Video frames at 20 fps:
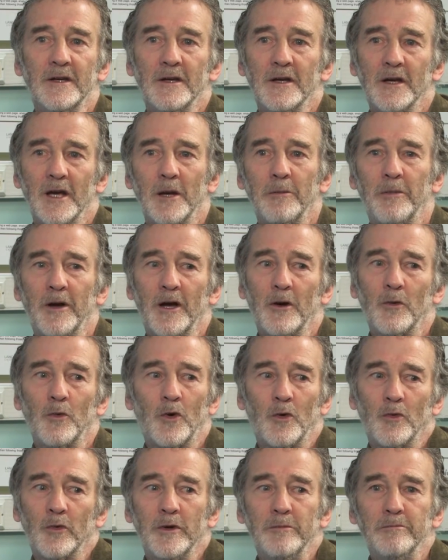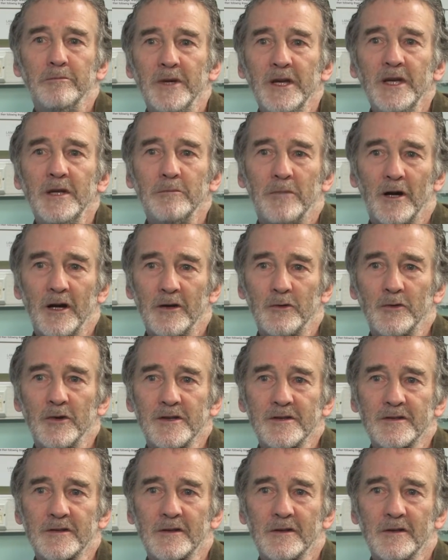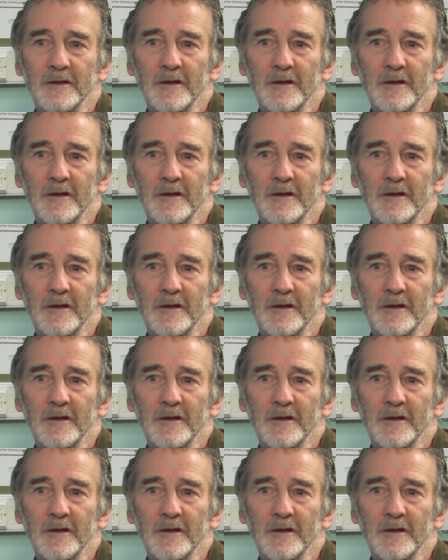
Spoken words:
about what we mean by risk